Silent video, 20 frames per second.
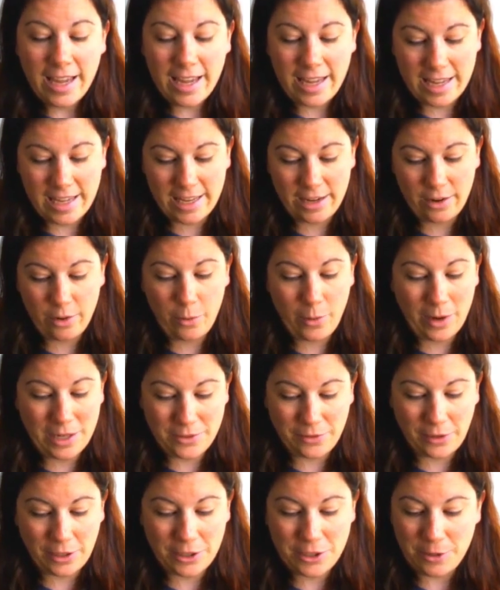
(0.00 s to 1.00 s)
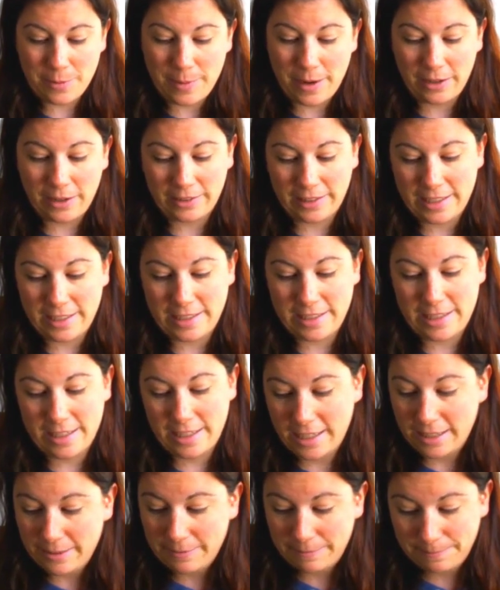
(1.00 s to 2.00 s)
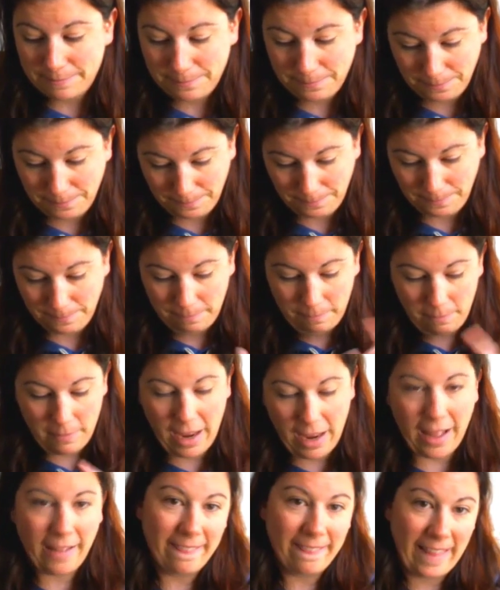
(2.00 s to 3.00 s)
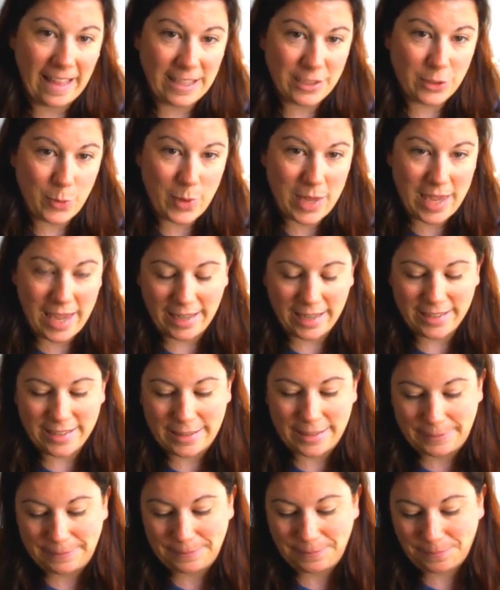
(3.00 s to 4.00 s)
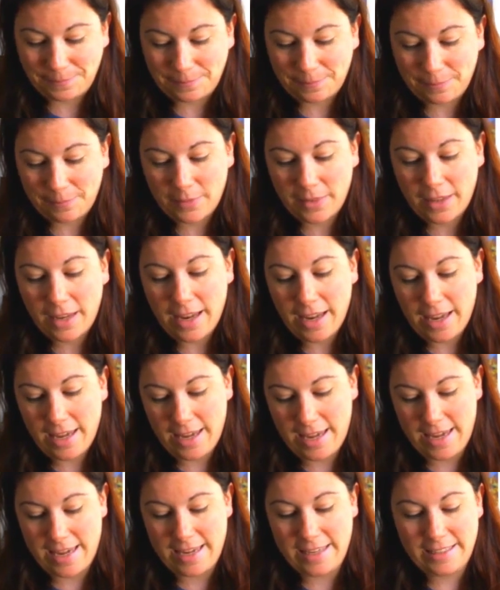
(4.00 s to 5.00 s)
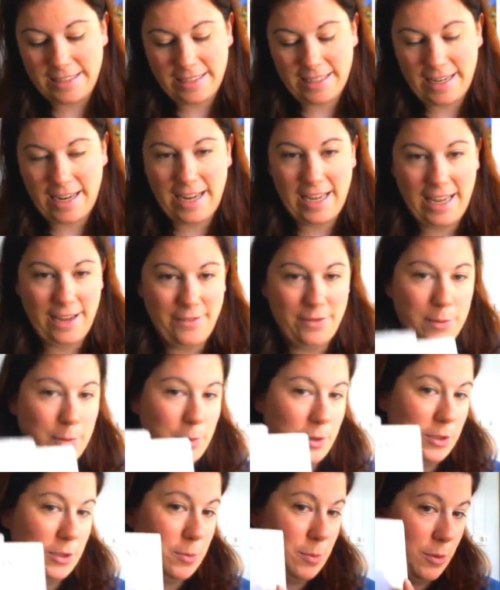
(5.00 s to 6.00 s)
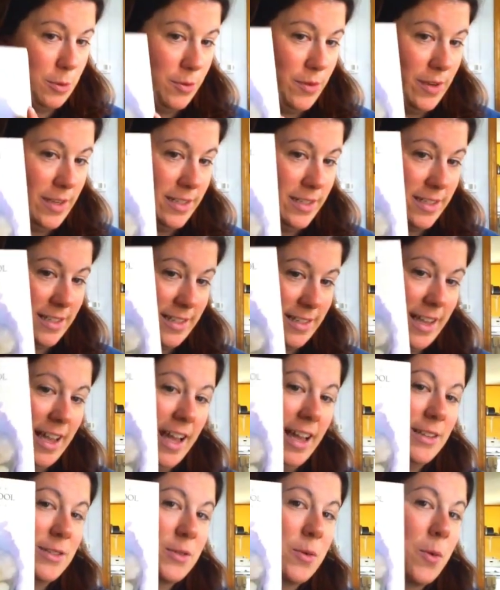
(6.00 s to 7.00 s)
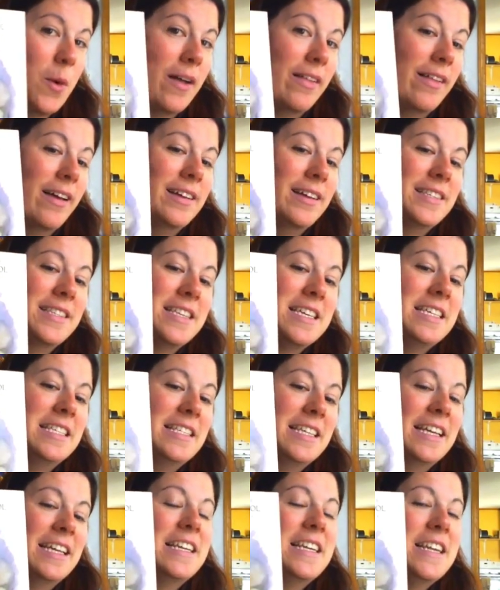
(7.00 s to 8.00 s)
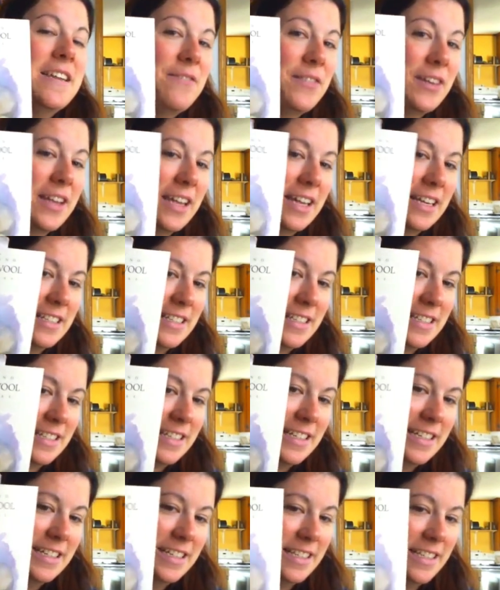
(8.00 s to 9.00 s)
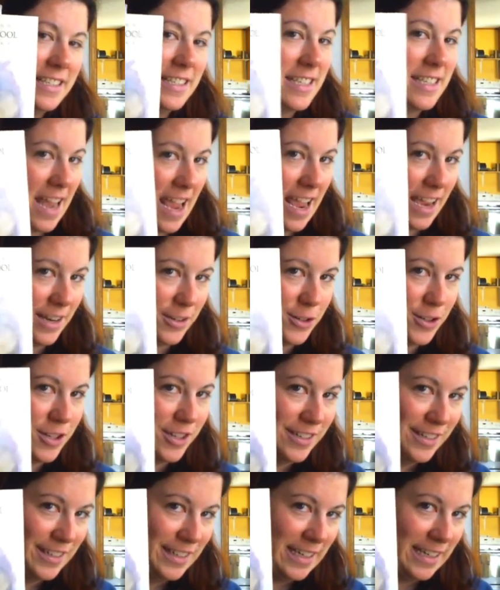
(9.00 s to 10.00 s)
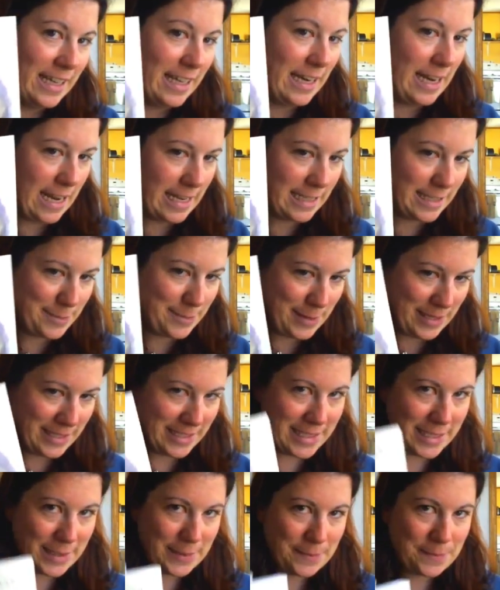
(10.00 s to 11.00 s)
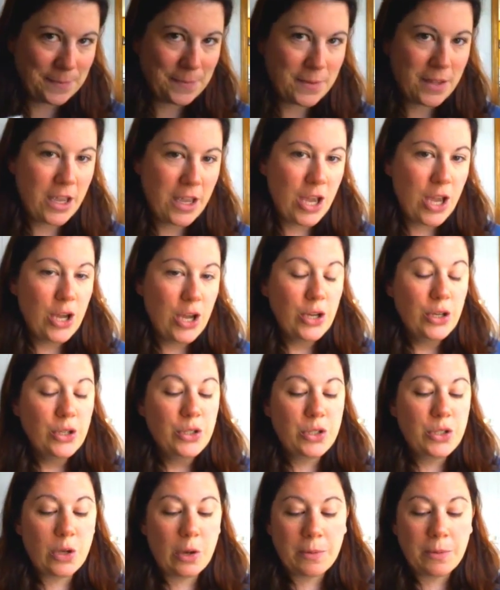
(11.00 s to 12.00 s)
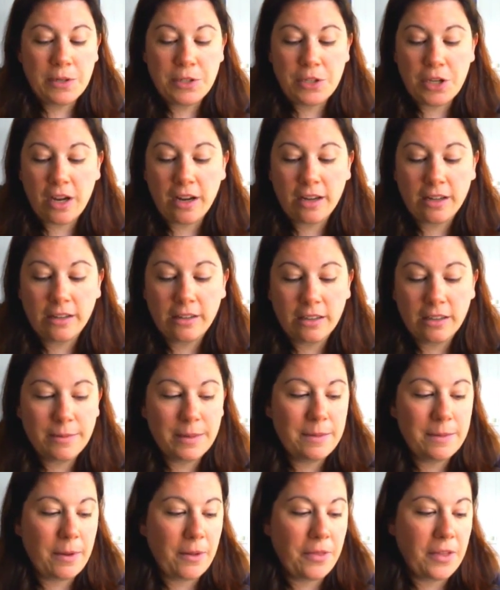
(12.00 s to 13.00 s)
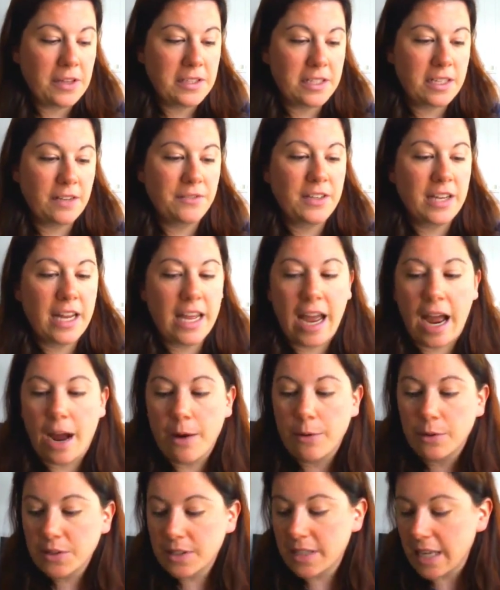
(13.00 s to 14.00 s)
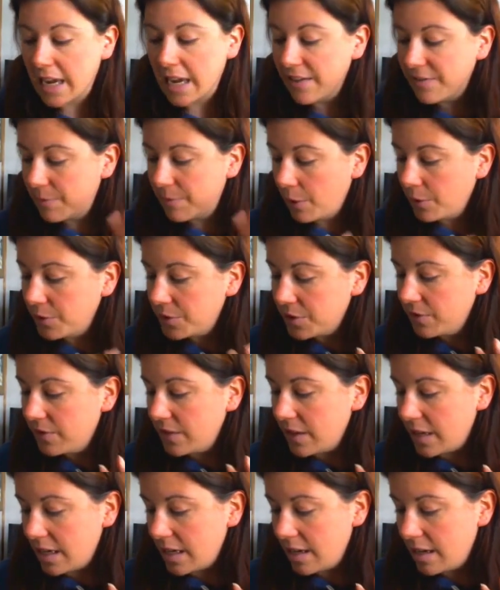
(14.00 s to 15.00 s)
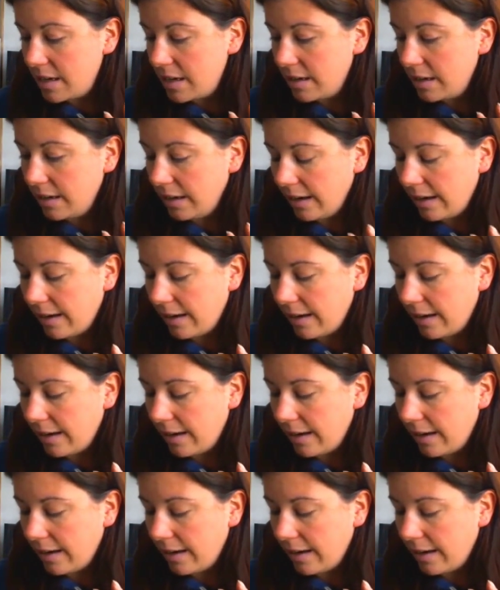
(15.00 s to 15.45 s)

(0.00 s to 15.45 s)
in West Friendship, Maryland last weekend. And I have the book to prove it, as well as the significant stash enhancement. So I'm going to talk a little bit about that stuff today. I will save most of the